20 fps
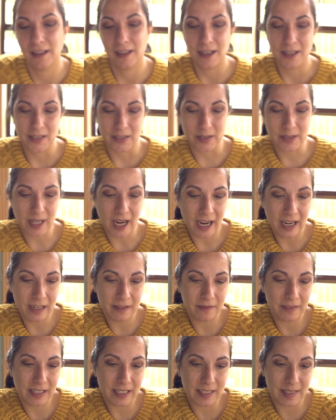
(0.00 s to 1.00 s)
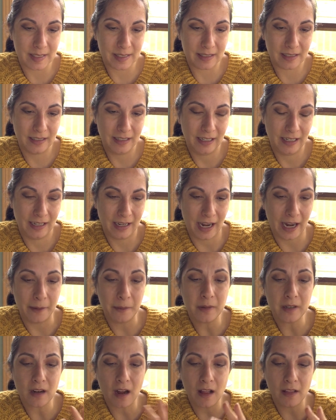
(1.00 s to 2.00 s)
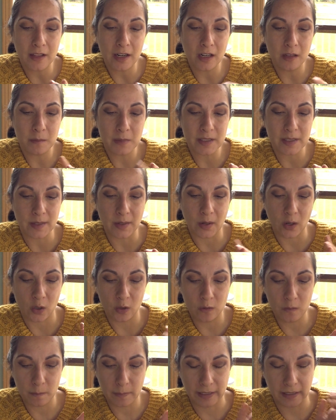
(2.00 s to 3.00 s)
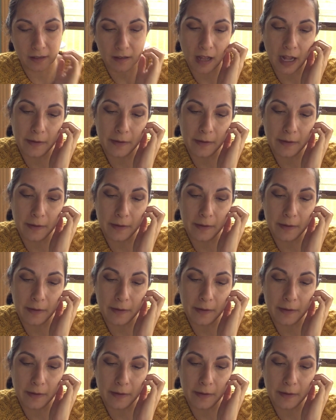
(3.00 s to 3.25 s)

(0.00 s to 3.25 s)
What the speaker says: So it's kind of this, I would call it almost an oatmeal.